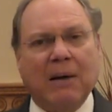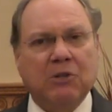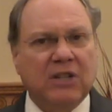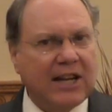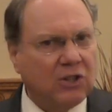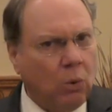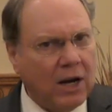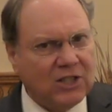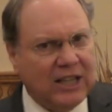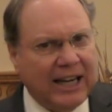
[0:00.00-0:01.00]
was next to
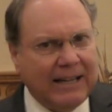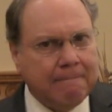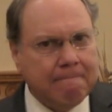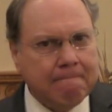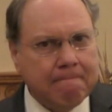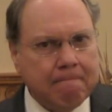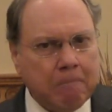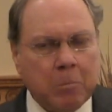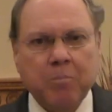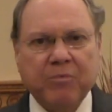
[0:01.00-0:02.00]
what city?
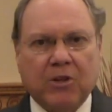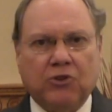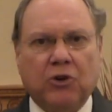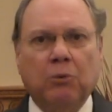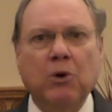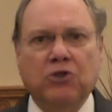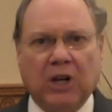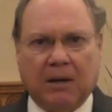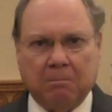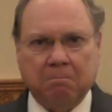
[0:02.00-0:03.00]

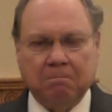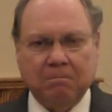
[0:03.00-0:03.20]
Jerusalem.